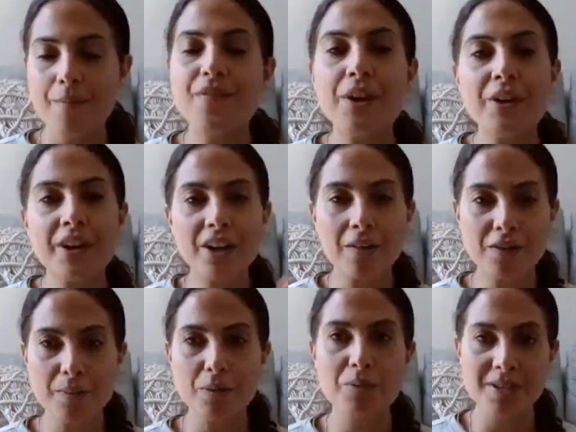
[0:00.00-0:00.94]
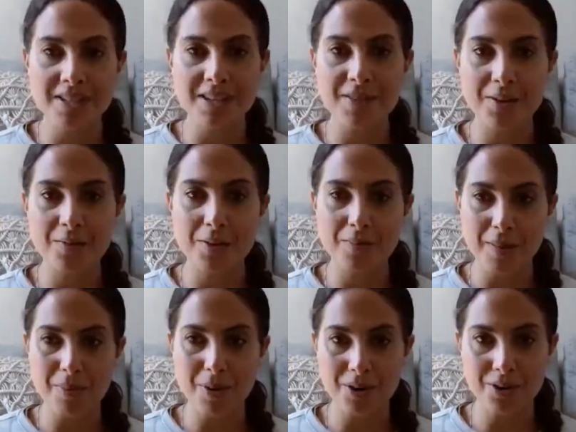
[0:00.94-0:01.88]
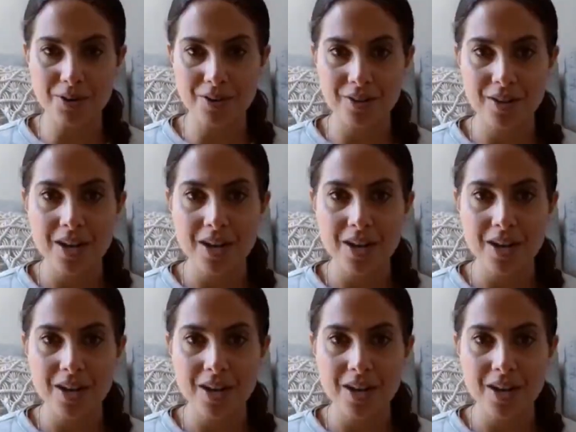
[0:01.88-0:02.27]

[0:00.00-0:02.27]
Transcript: very comfortable receiving with my partner.